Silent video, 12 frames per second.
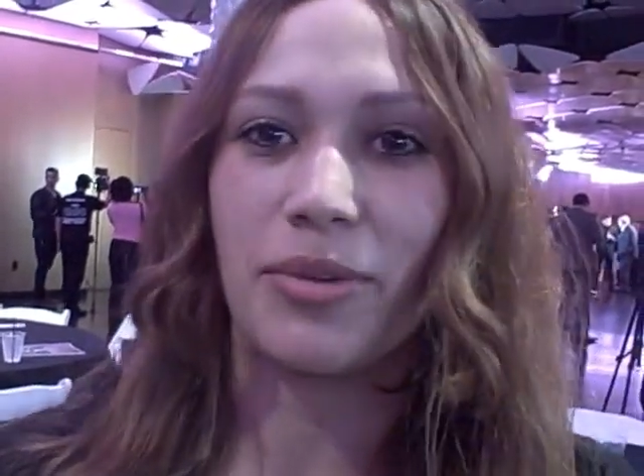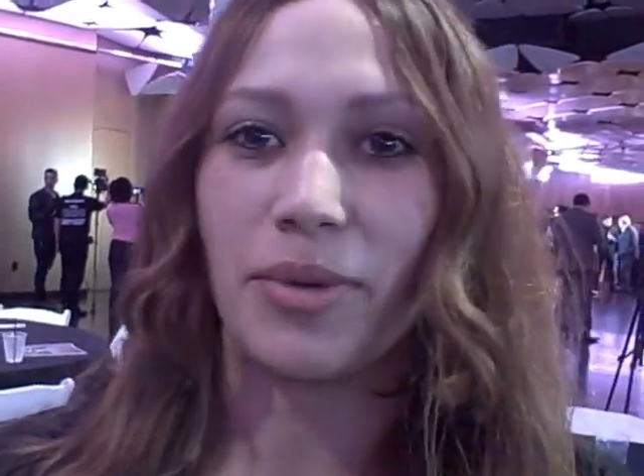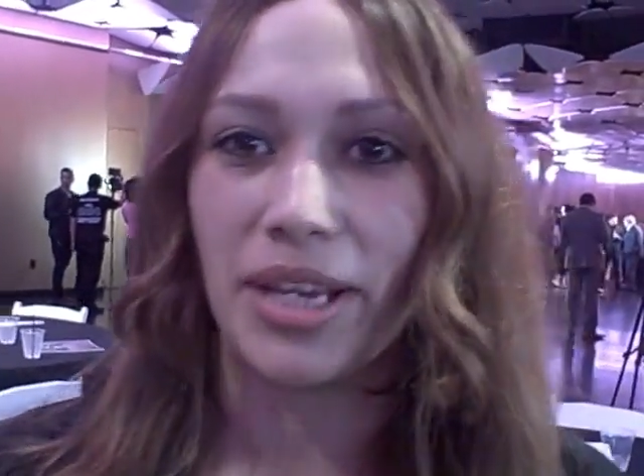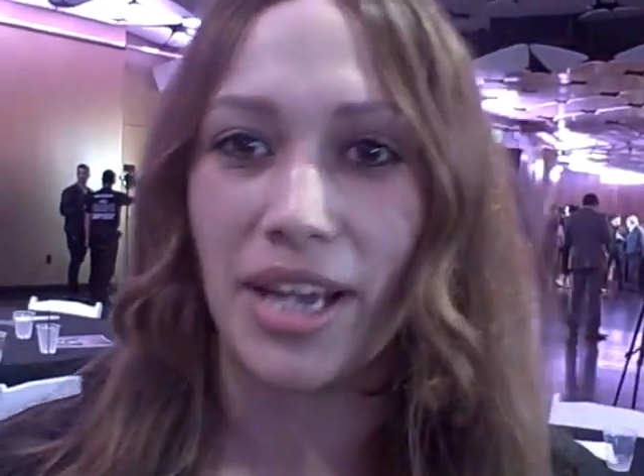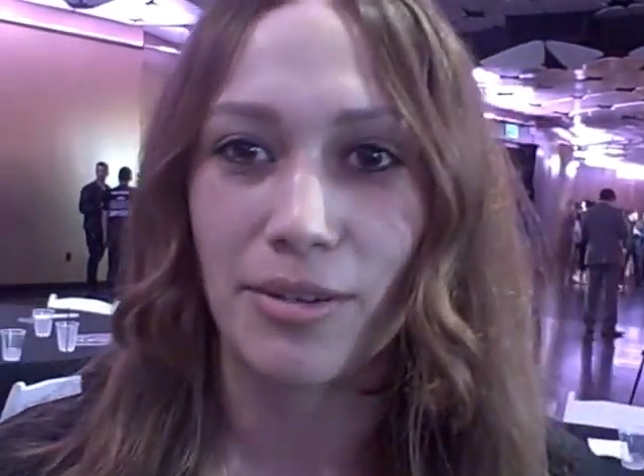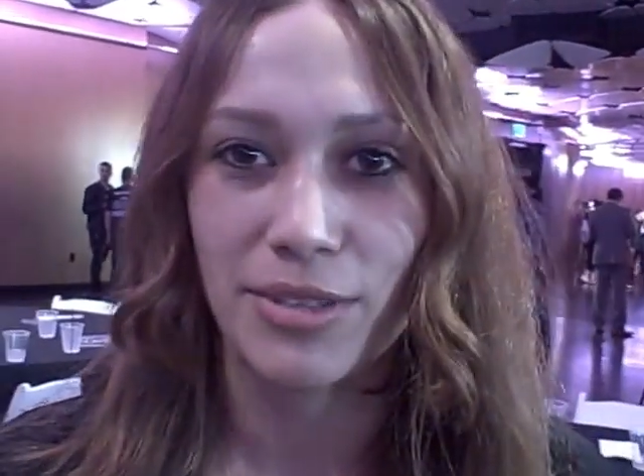and the
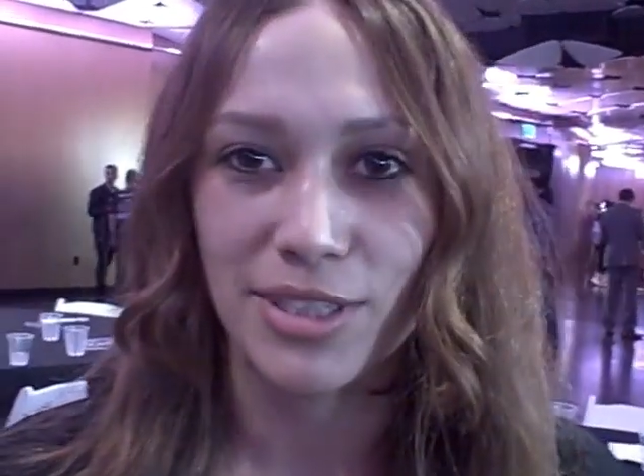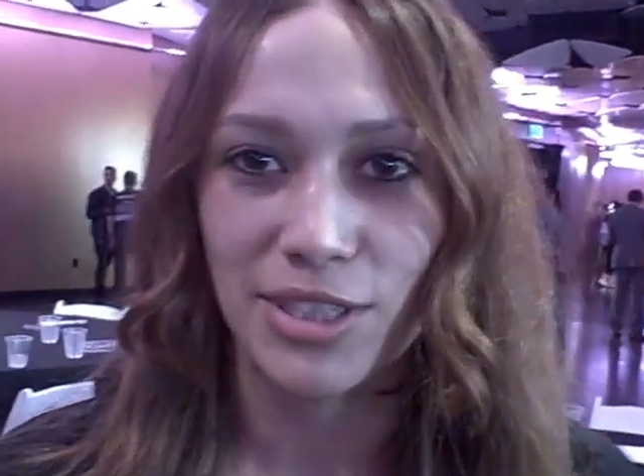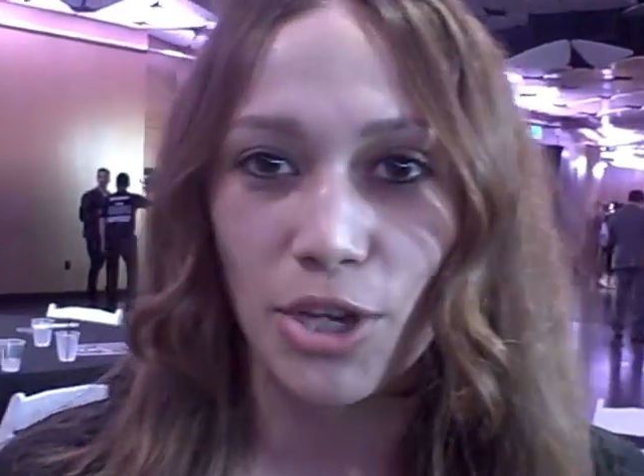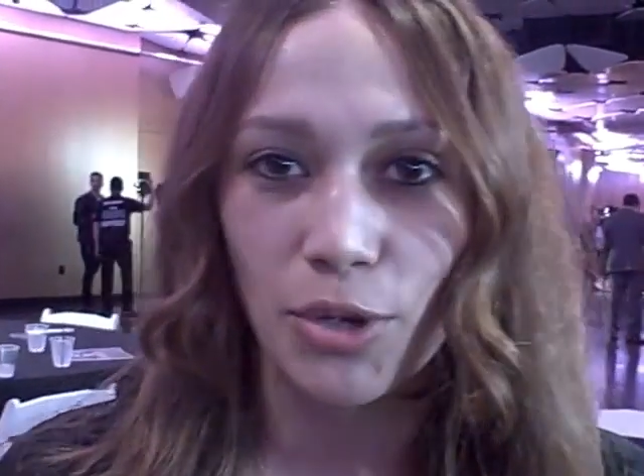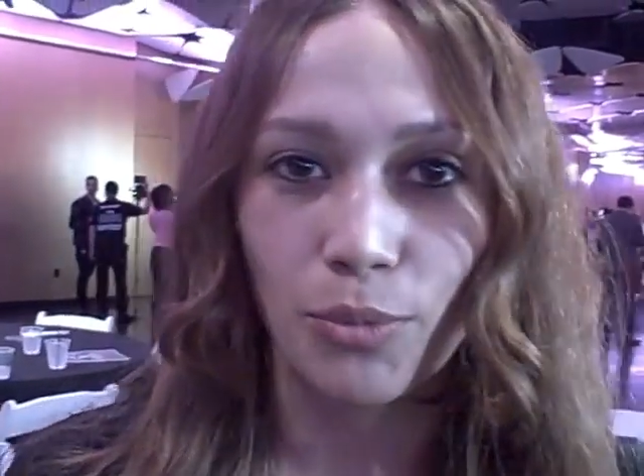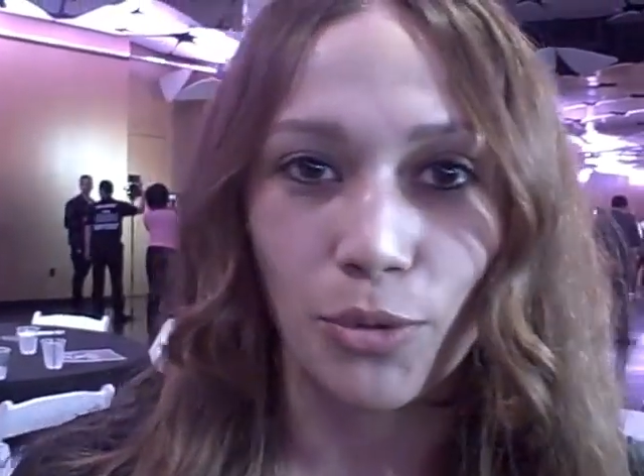way I was
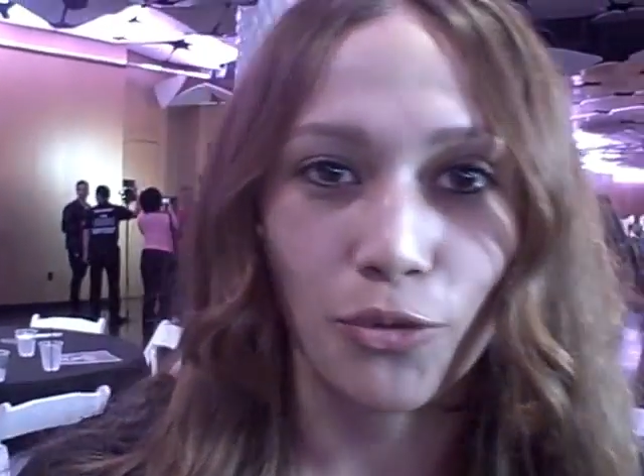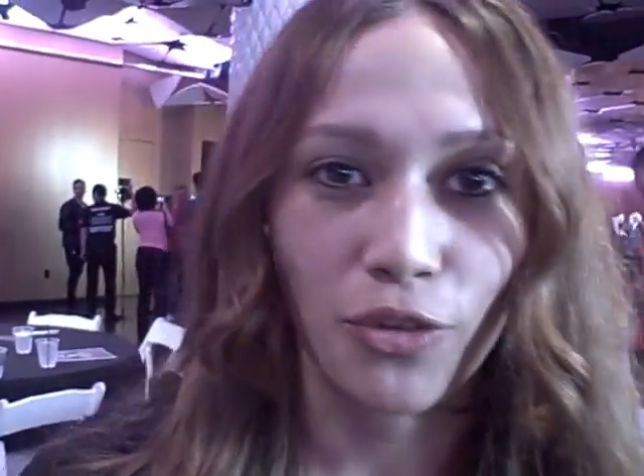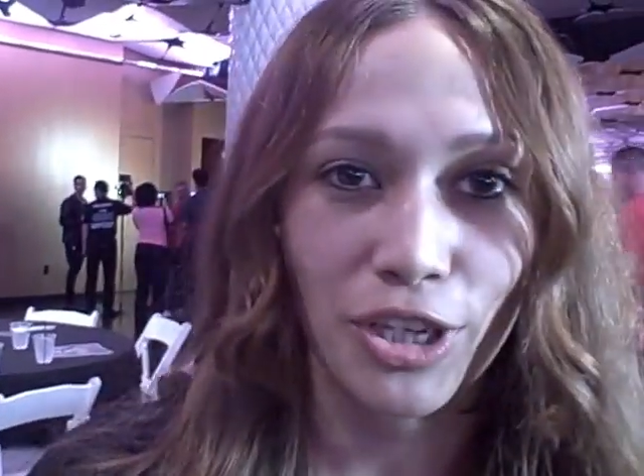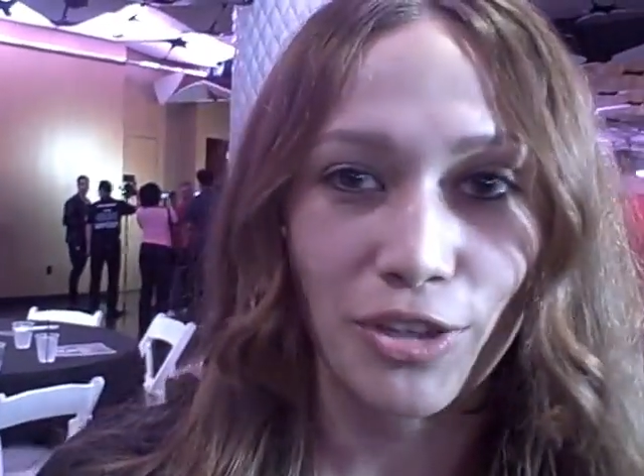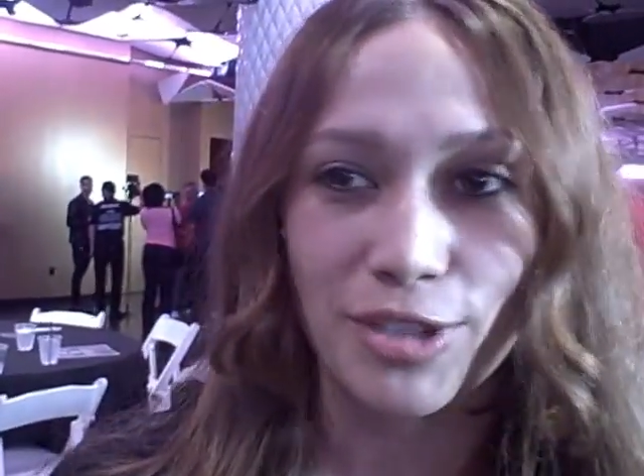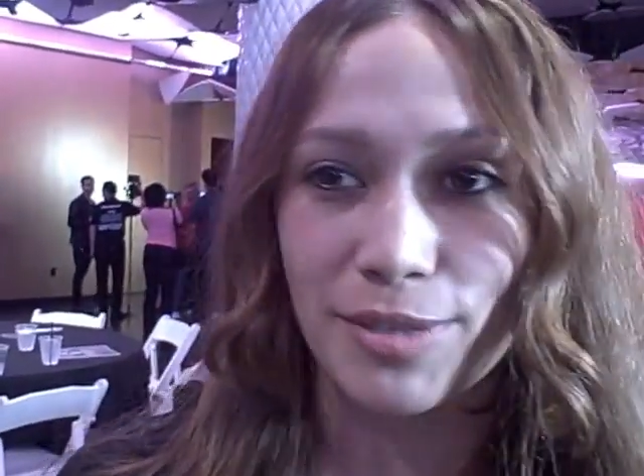moving,